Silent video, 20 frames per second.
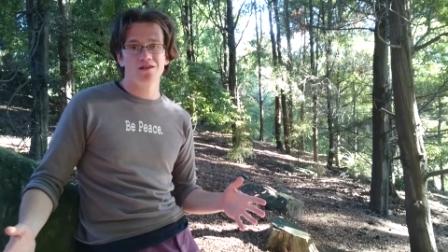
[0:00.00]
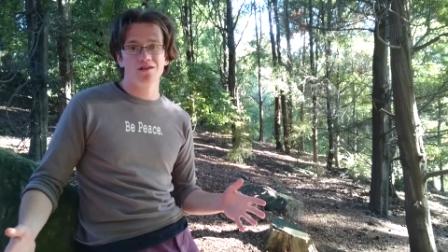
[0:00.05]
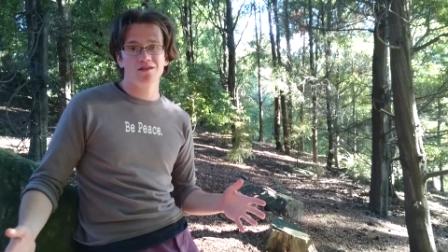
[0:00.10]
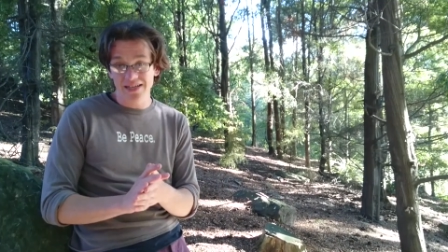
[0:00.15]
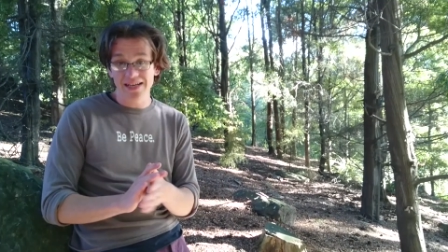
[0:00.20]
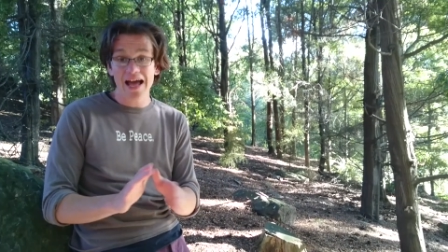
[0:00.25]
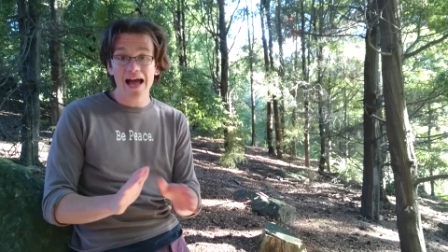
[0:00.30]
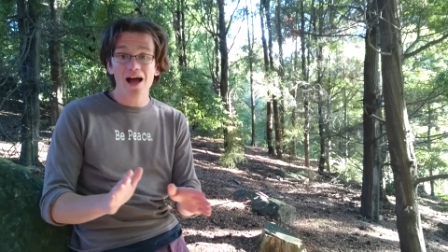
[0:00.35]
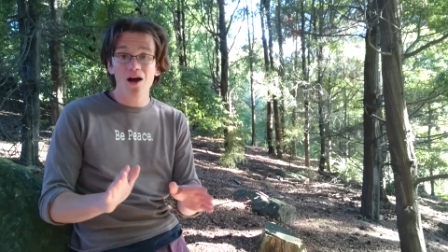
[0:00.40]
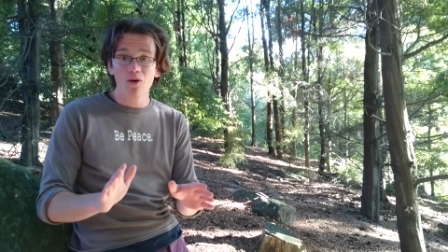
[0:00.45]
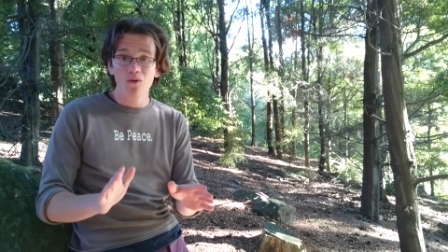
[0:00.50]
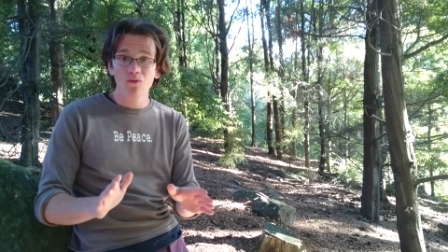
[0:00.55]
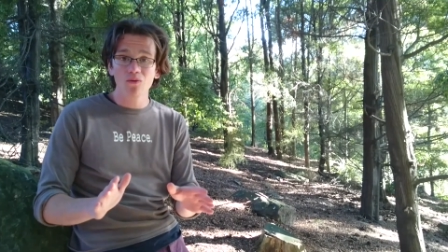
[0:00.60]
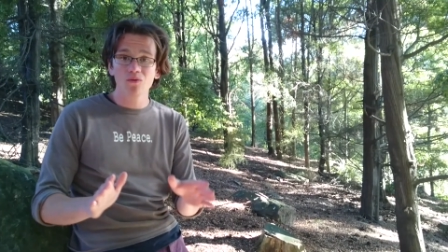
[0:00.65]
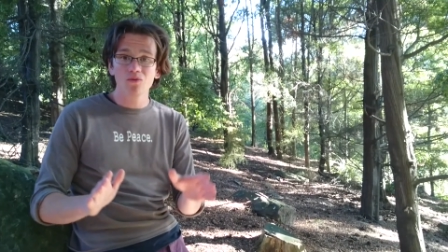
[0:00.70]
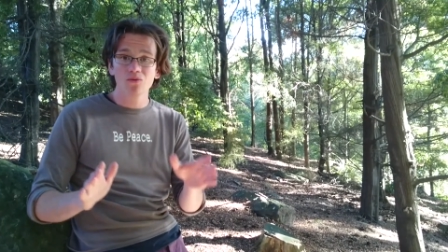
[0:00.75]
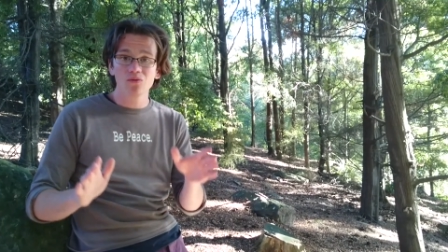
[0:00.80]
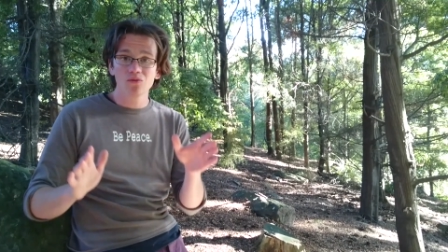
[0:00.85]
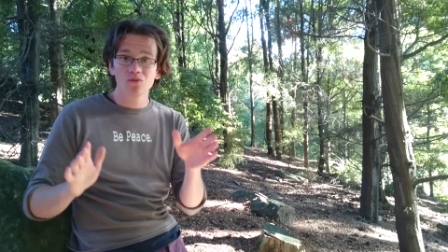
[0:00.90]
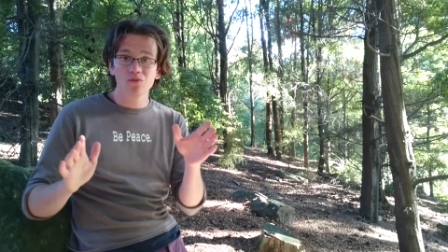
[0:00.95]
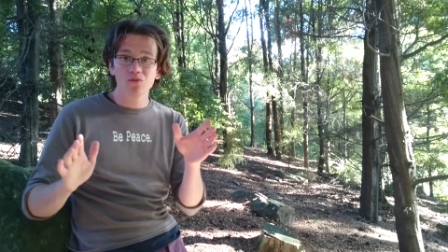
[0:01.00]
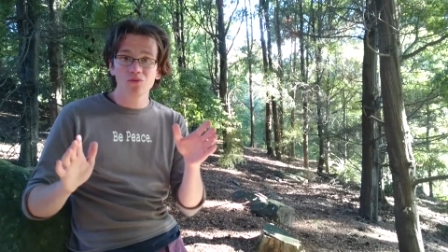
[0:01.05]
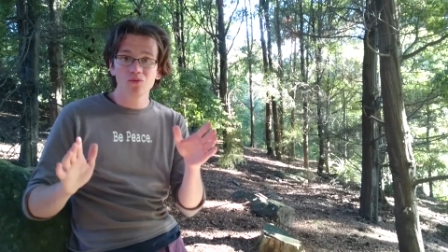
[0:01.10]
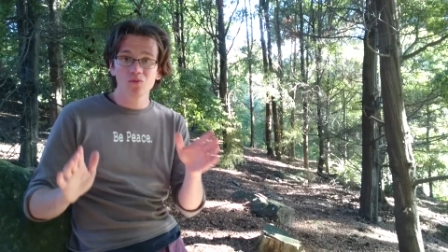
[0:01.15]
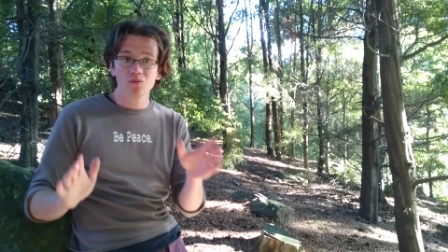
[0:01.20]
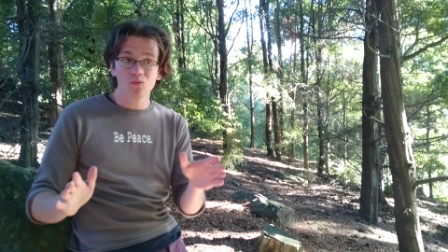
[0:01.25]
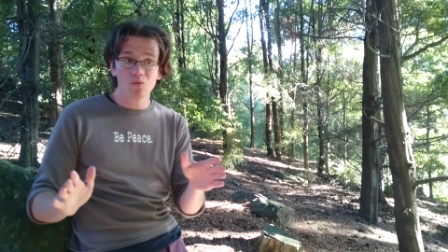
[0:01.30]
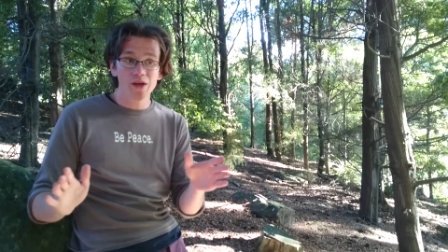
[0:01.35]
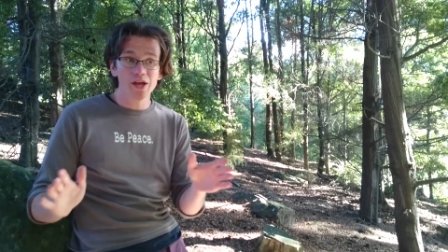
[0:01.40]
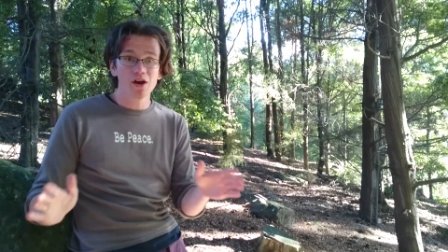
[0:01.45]
Now,
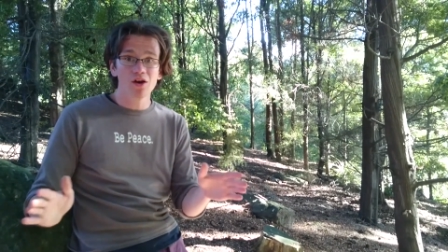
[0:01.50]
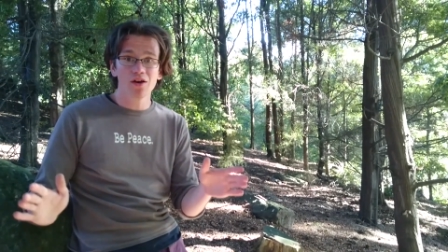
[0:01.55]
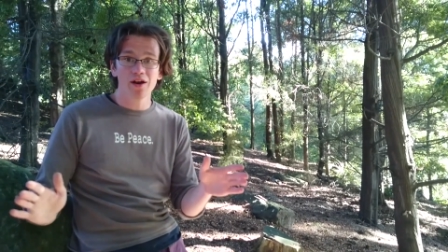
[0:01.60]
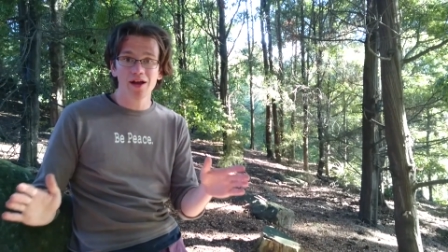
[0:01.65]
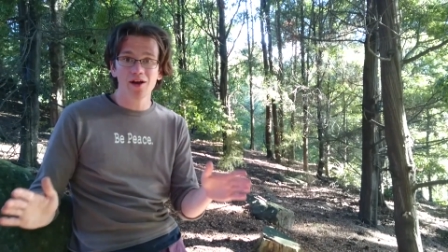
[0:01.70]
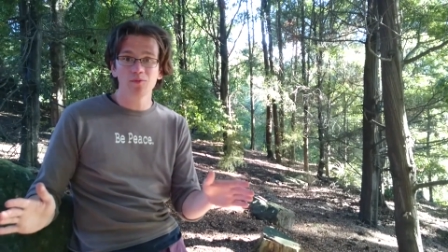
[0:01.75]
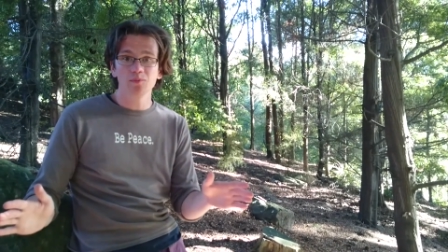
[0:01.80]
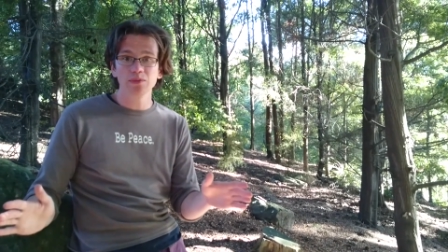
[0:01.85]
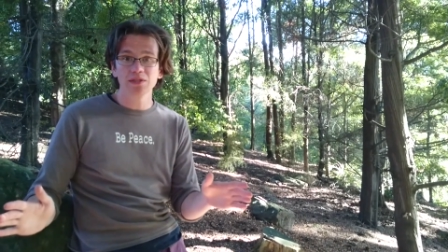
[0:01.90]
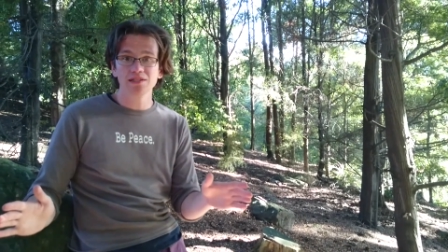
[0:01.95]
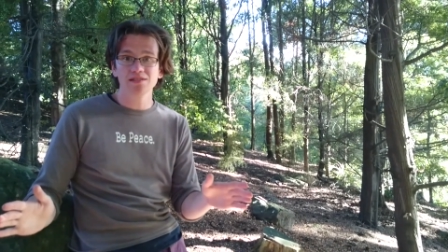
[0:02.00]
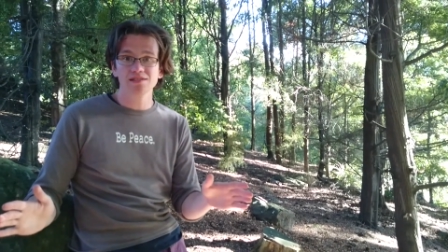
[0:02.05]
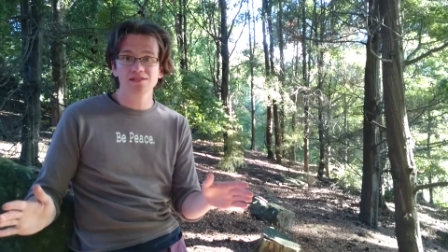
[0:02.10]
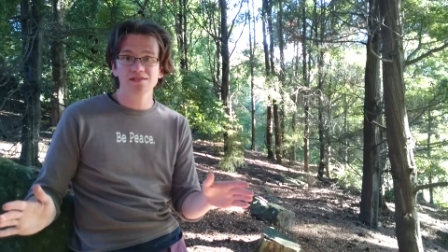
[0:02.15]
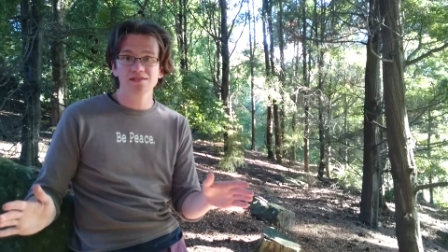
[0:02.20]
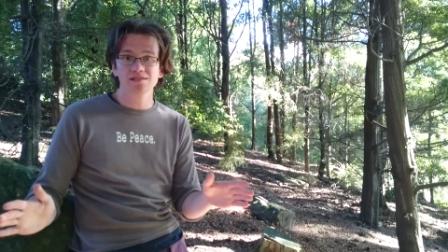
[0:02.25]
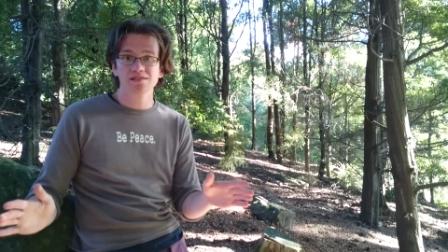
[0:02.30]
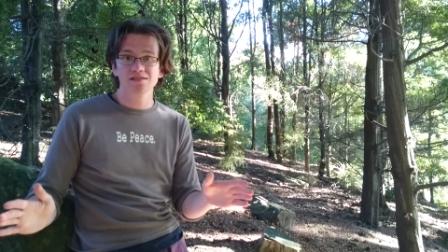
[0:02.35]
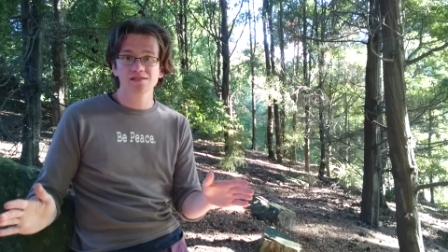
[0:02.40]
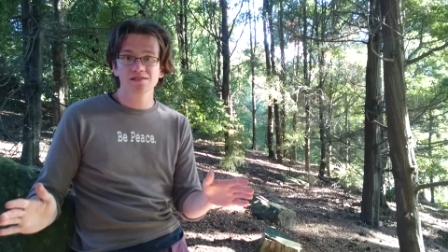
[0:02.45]
we are helpless.